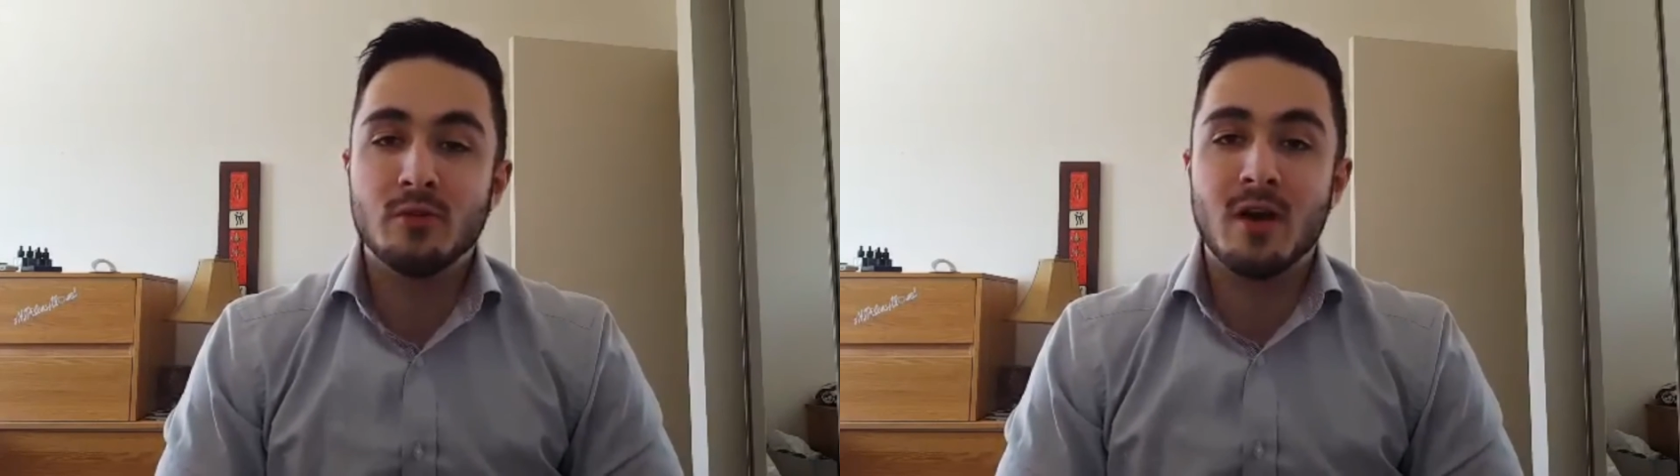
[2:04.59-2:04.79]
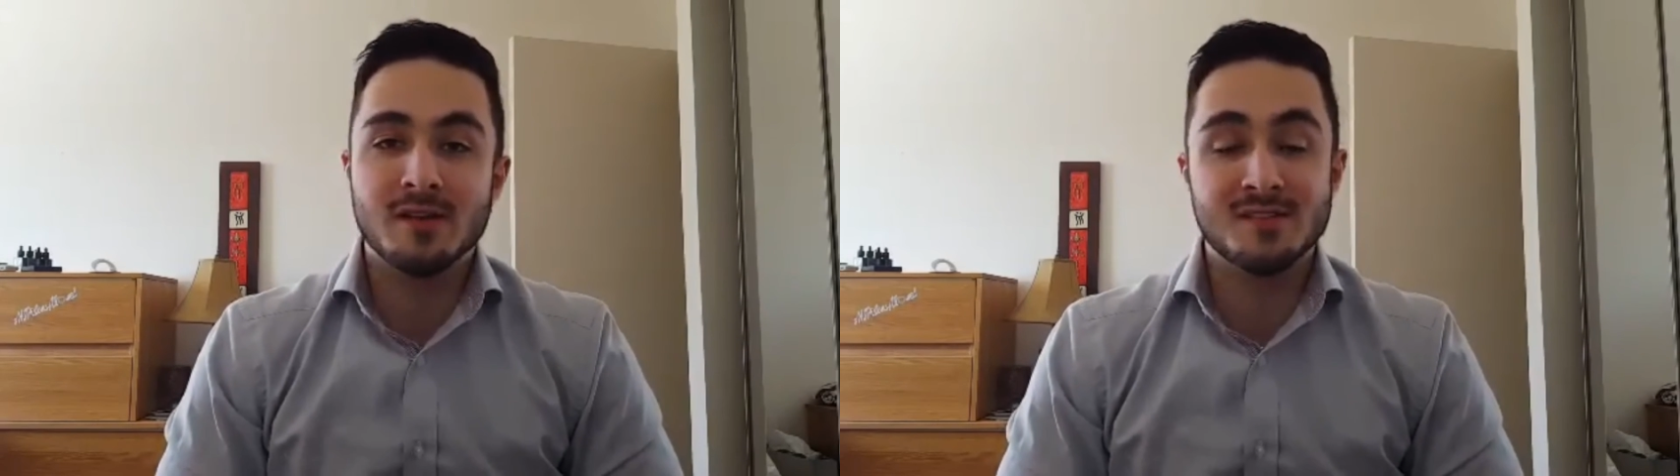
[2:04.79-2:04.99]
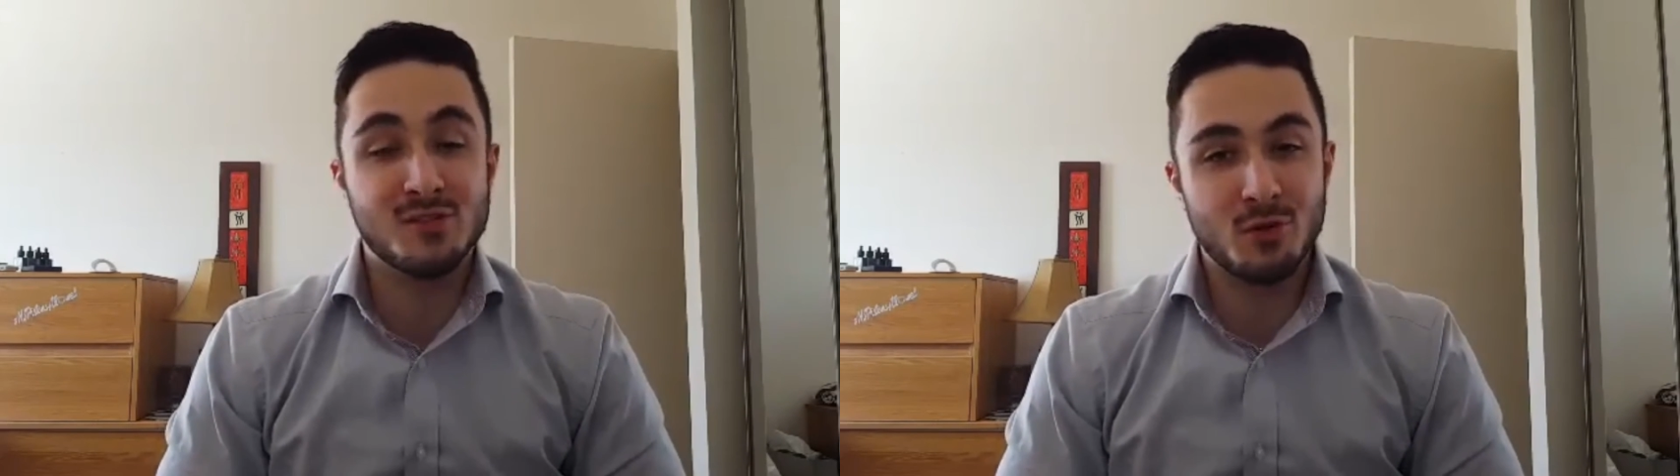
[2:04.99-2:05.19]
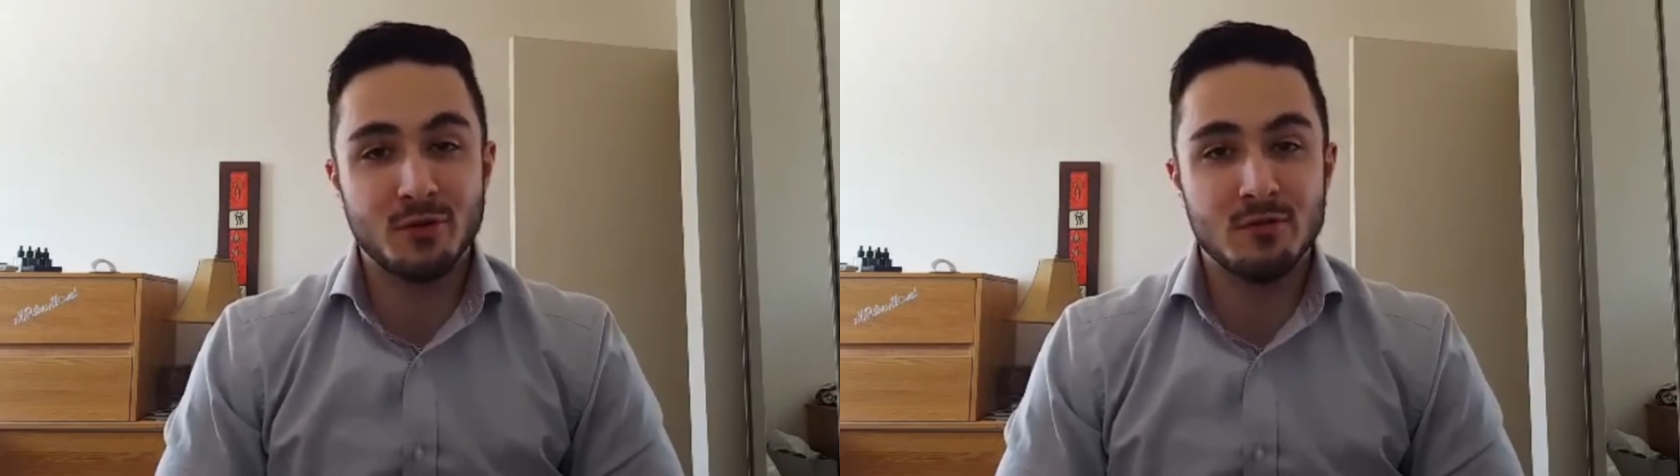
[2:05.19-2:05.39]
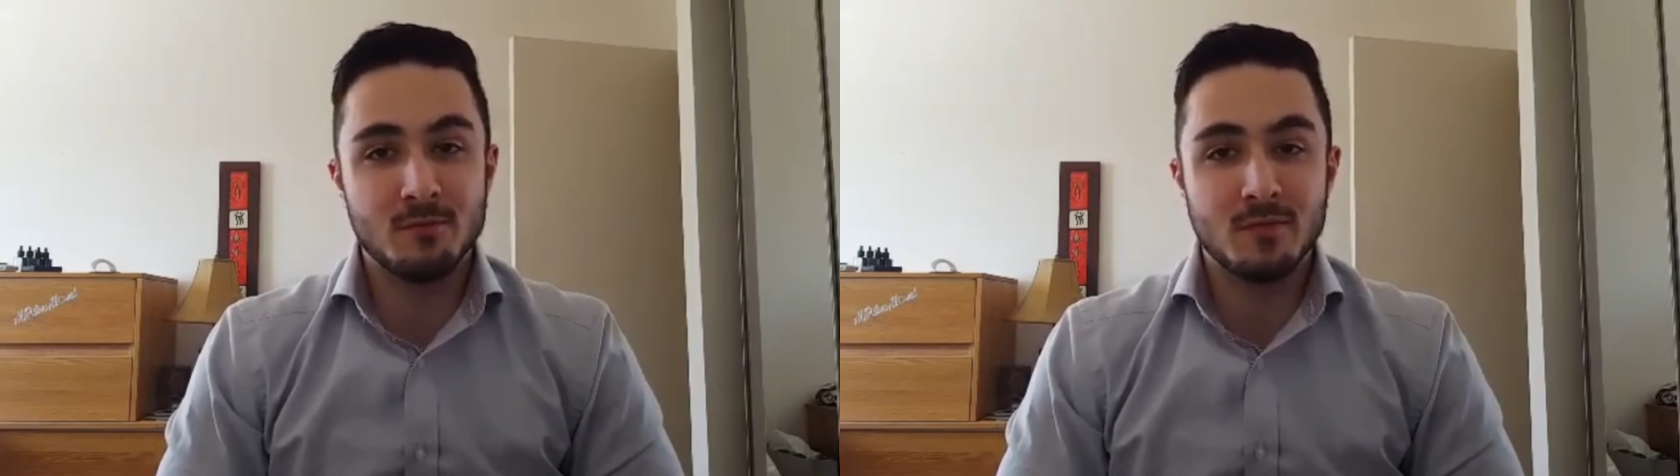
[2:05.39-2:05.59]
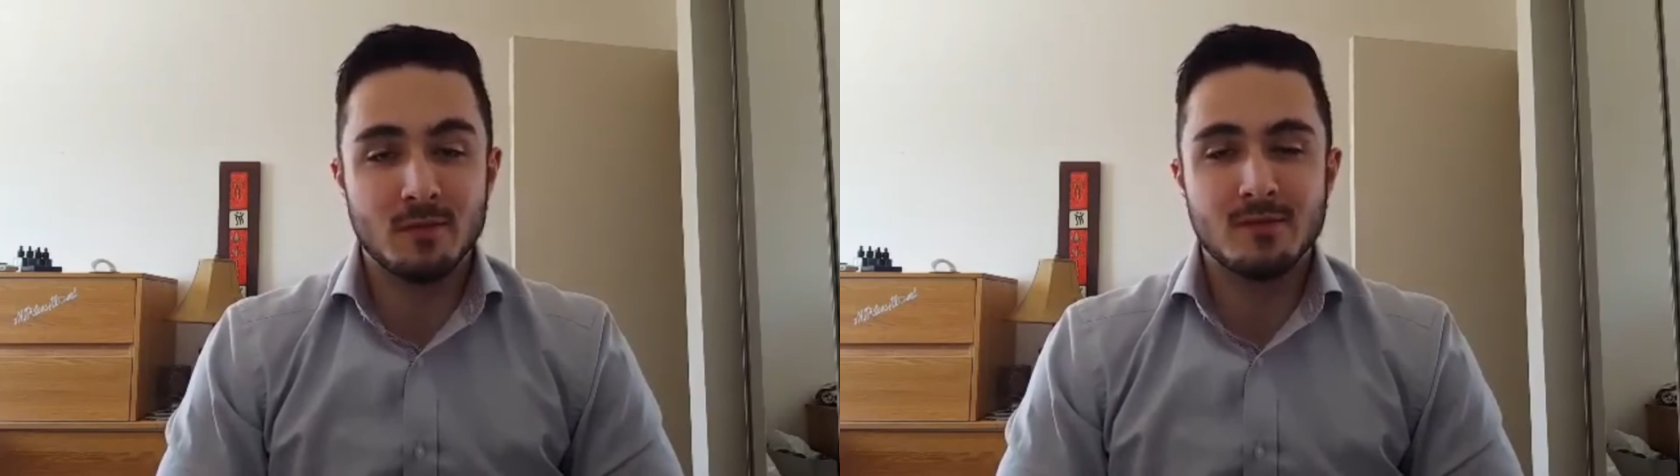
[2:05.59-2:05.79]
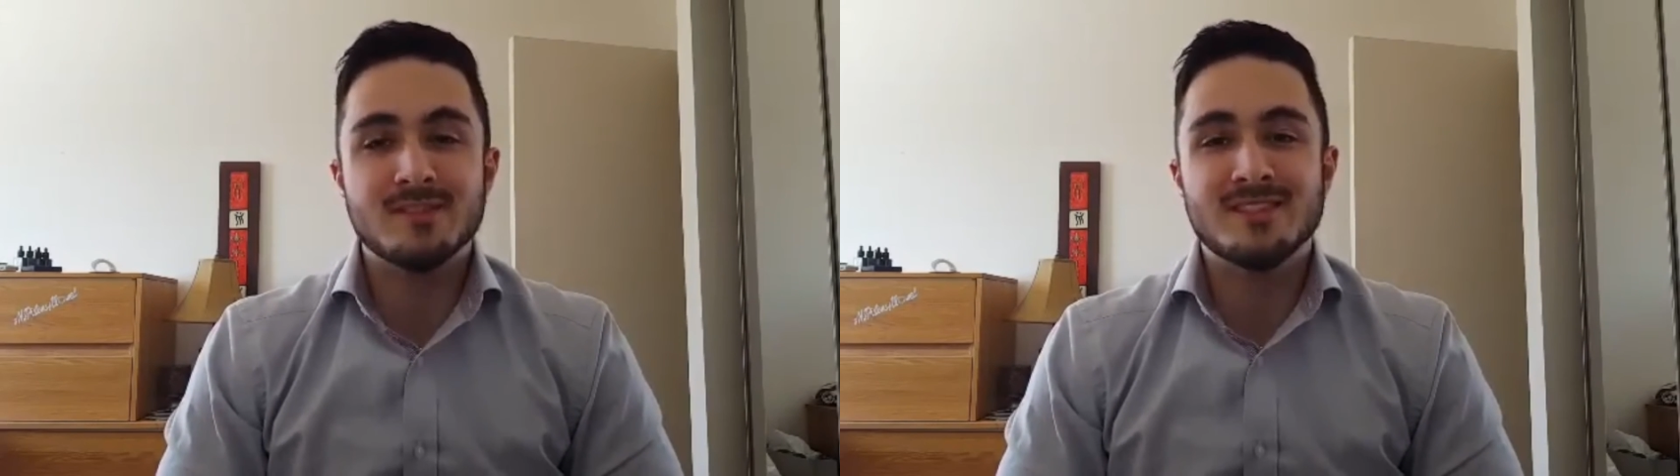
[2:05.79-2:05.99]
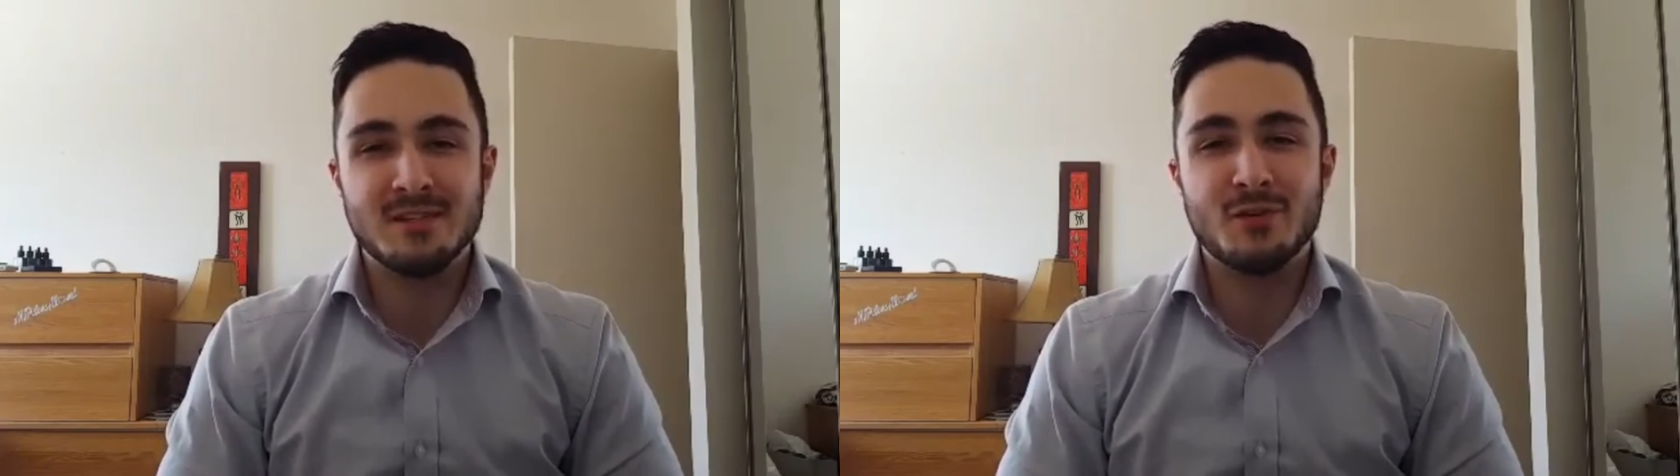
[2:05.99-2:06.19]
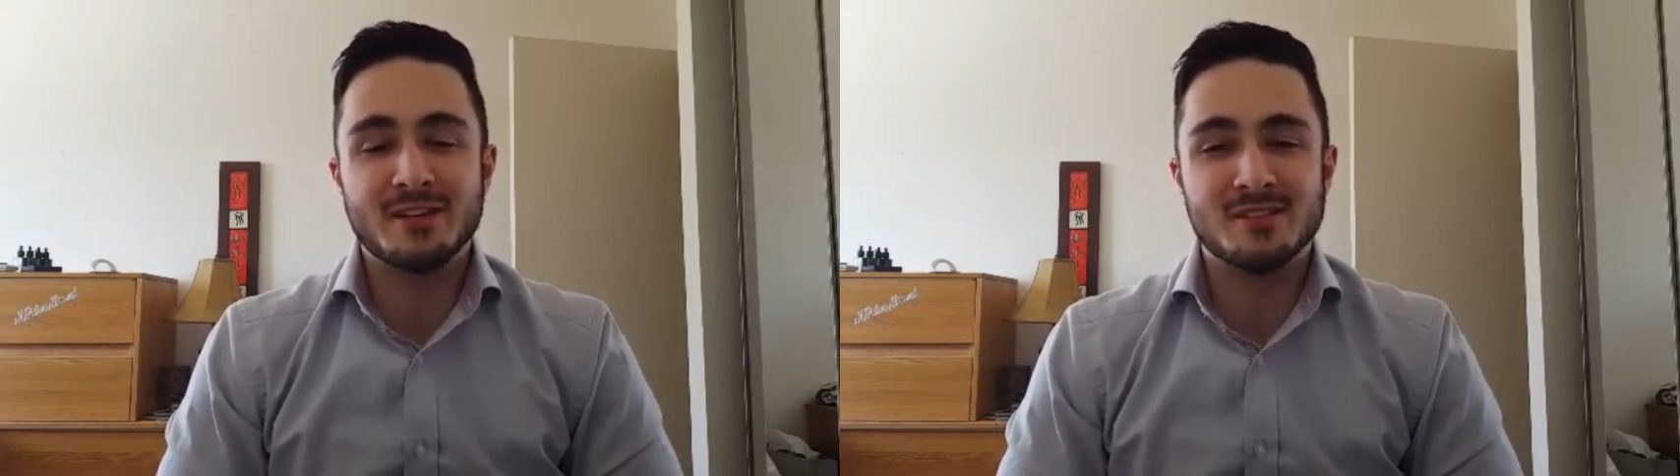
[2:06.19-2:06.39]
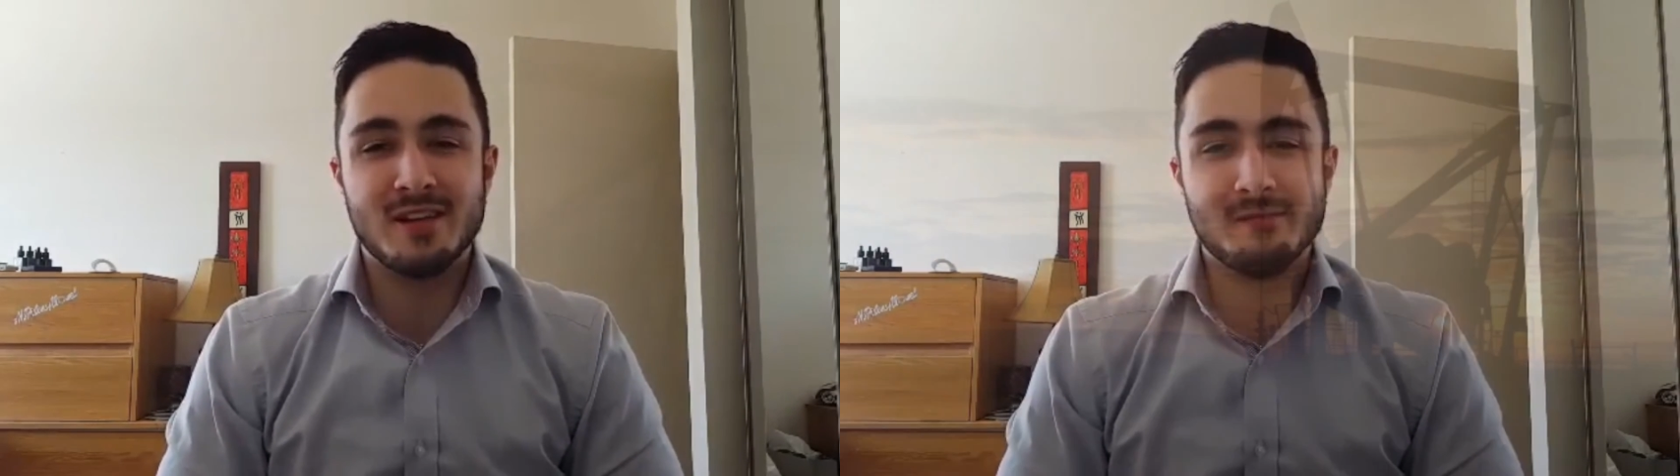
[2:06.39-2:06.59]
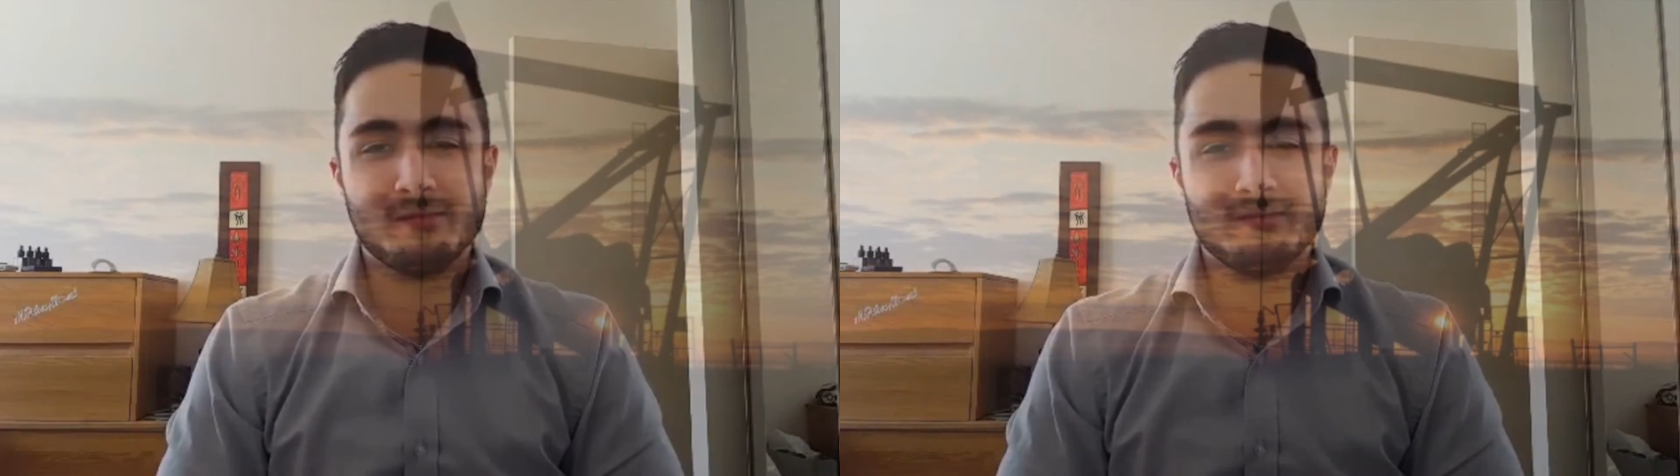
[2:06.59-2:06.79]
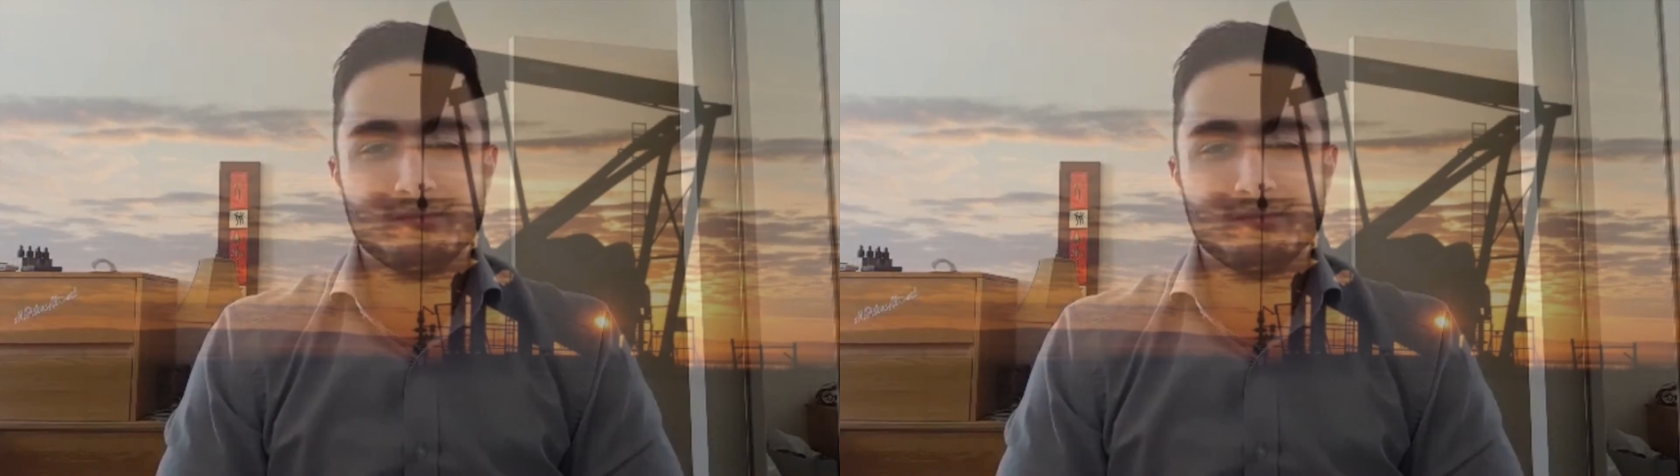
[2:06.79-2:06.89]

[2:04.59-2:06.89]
guys enjoyed. See you next time.